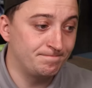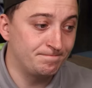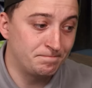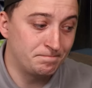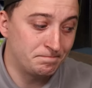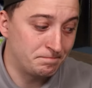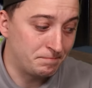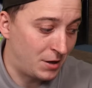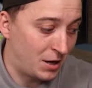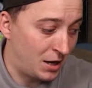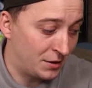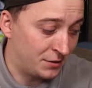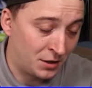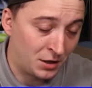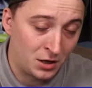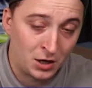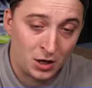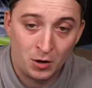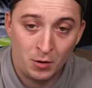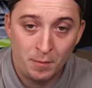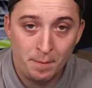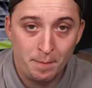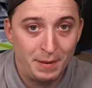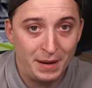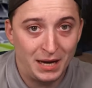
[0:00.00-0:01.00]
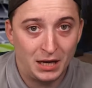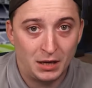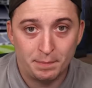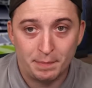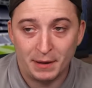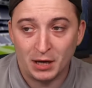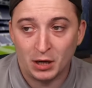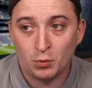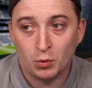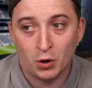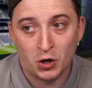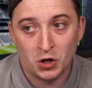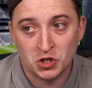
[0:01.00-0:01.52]
I don't know, big, big
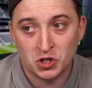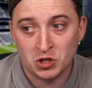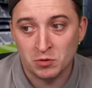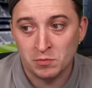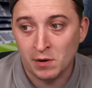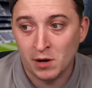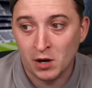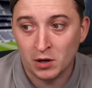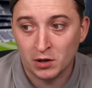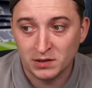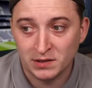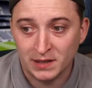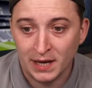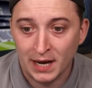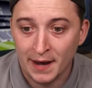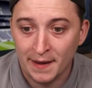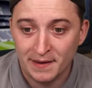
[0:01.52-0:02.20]
question marks there.